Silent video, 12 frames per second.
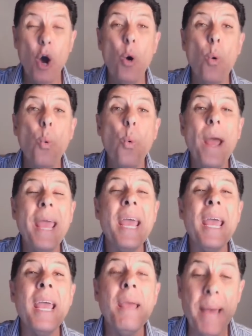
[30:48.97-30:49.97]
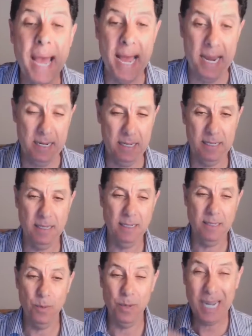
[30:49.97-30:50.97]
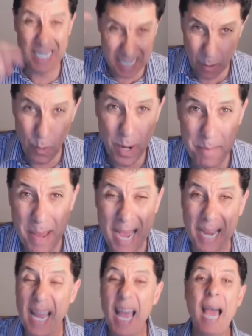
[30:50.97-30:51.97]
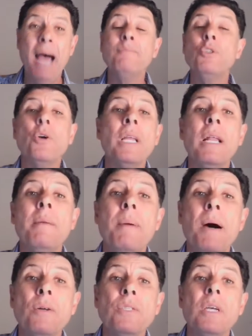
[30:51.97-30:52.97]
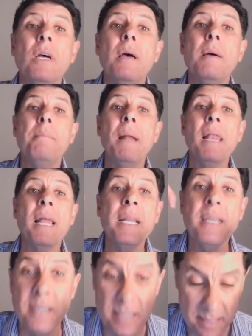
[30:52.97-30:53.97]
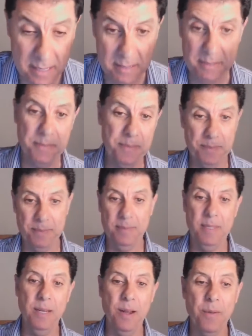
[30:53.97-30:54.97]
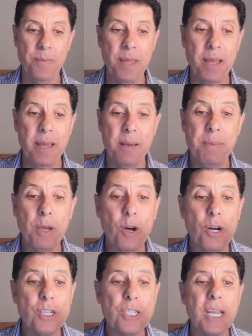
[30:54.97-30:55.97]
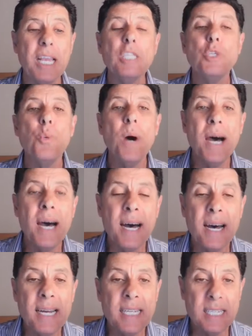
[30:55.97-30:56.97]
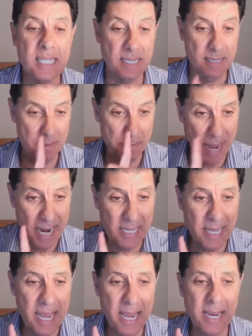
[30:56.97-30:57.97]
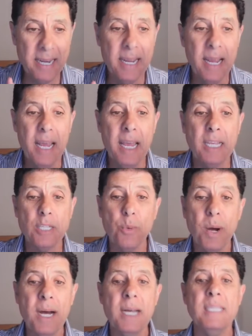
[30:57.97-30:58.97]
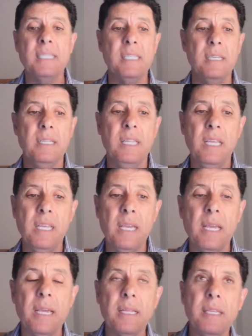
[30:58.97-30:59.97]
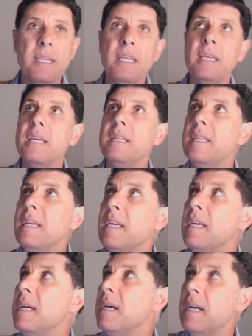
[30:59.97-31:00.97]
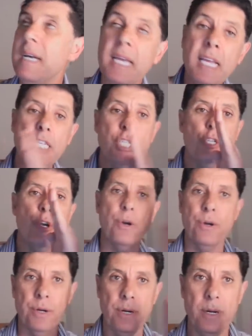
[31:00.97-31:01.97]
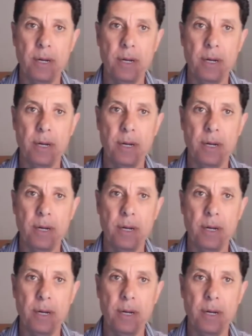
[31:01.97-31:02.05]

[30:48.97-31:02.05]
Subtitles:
way back. When I say way back, I'm talking about millennials. You know, because it was back then. It was the eastern